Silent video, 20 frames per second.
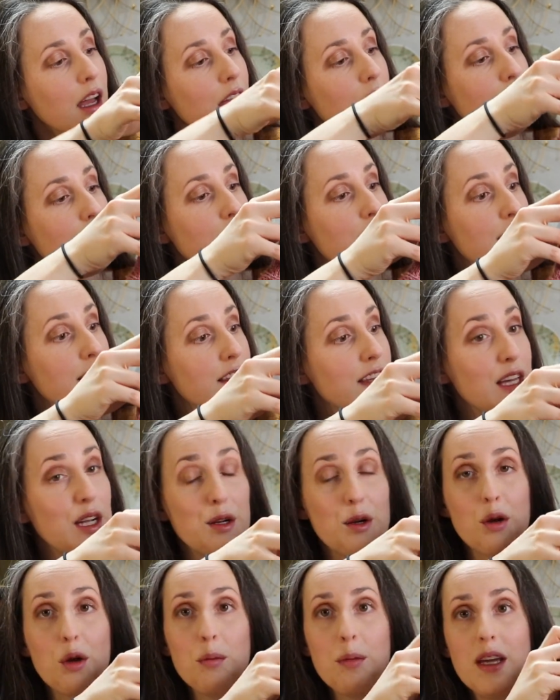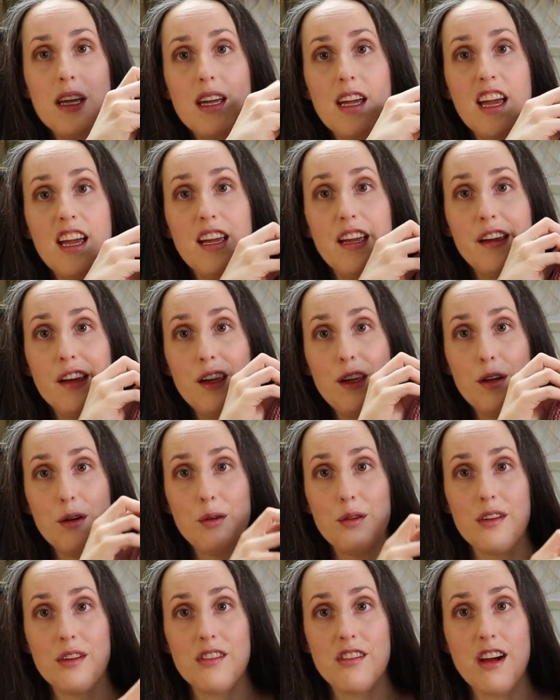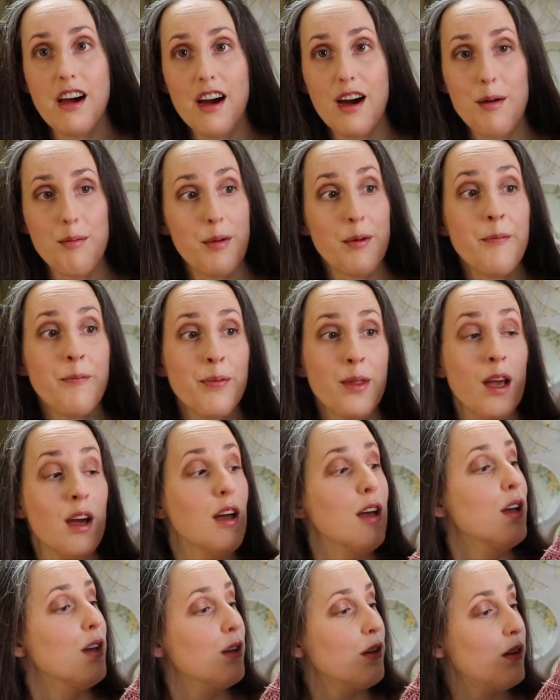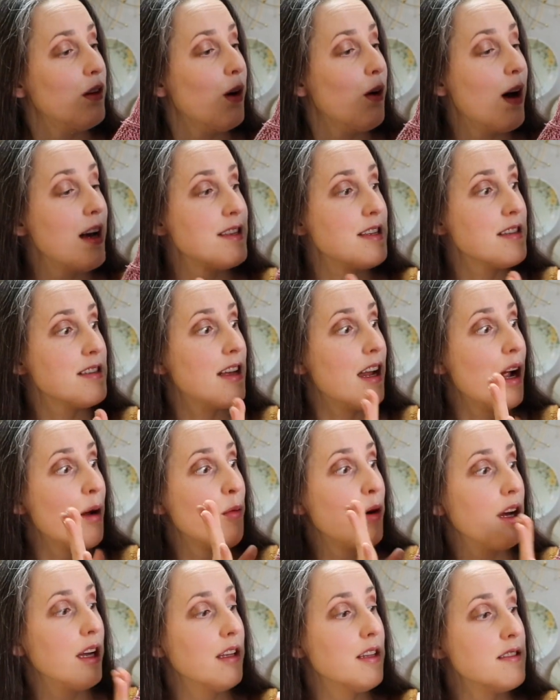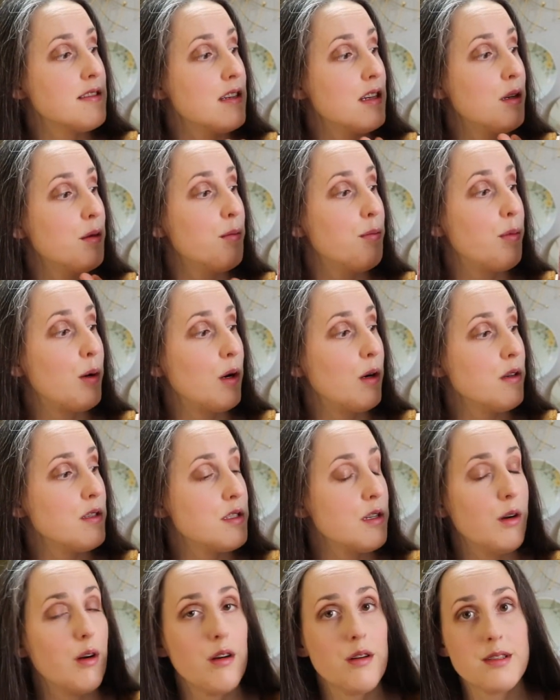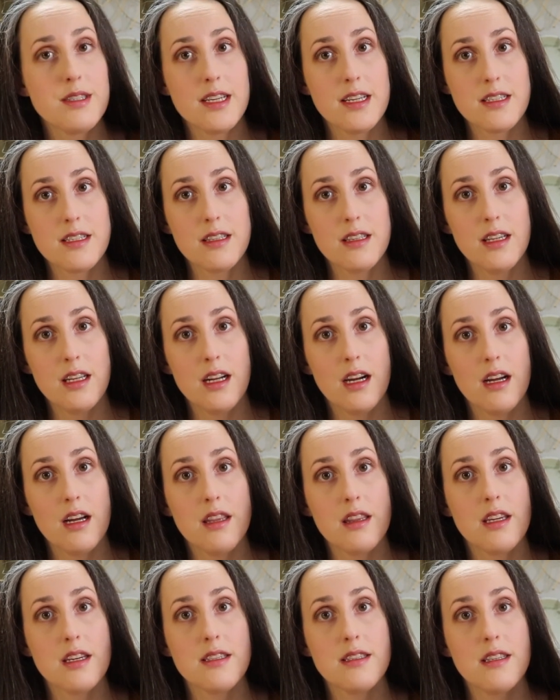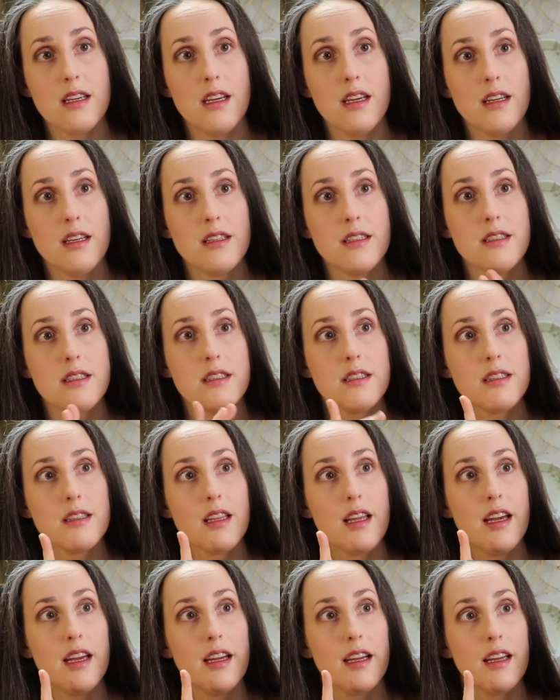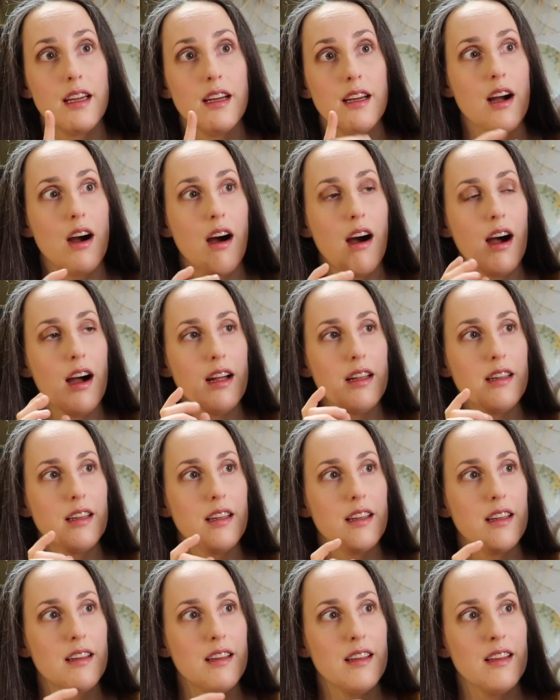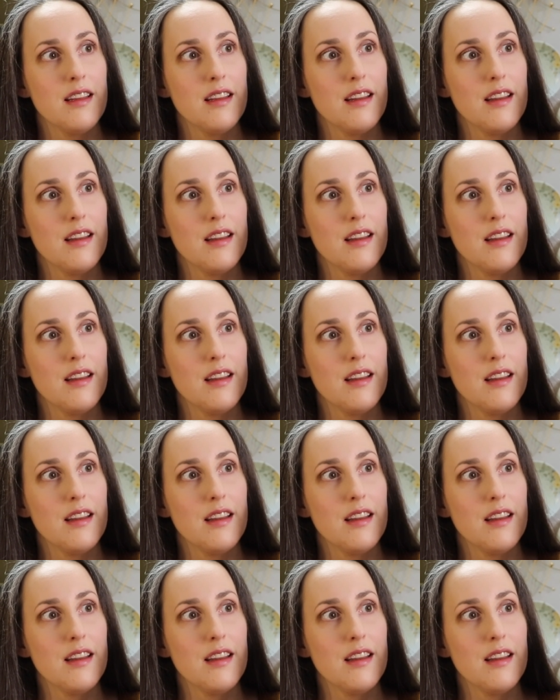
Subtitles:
and then it'll be a cute top. So as I said, I'm working this in Pearl Soho Santalina. This is like cotton